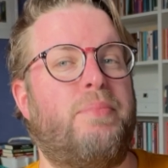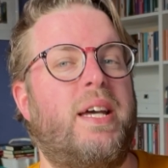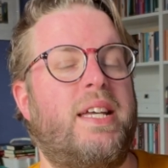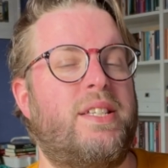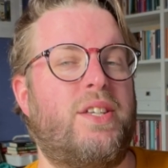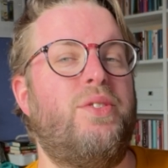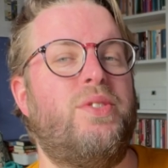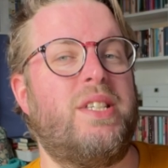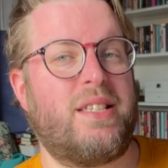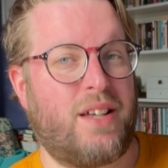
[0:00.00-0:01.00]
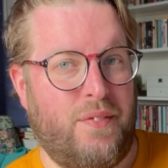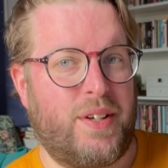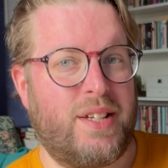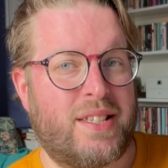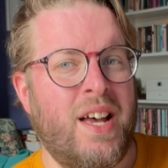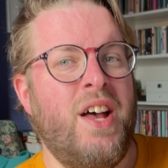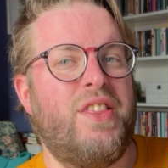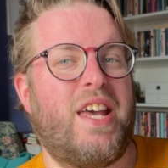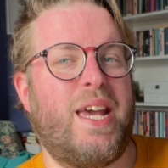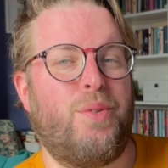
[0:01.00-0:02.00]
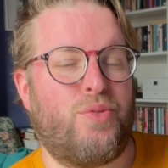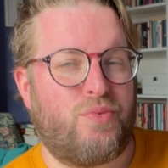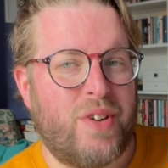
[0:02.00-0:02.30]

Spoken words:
But he soon discovers that he would